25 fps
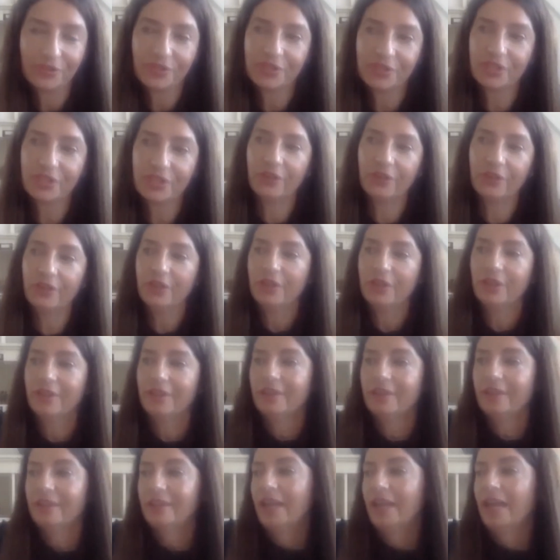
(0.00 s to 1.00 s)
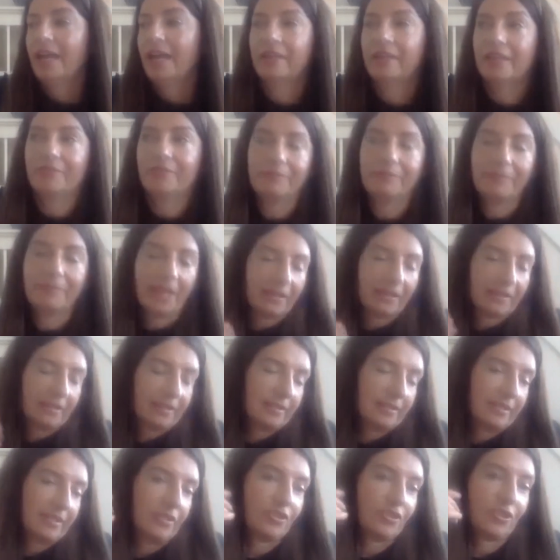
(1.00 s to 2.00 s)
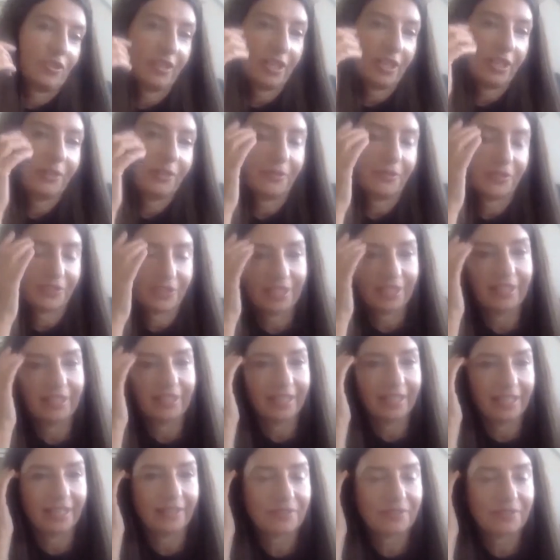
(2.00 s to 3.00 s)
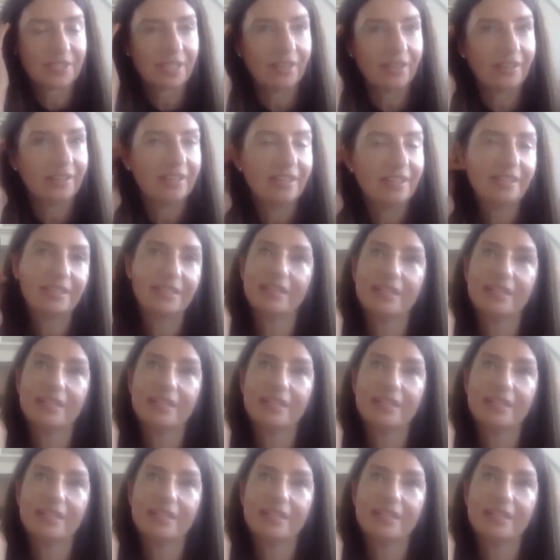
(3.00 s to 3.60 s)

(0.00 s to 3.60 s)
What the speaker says: So how to even make the decision that you want to leave. So it's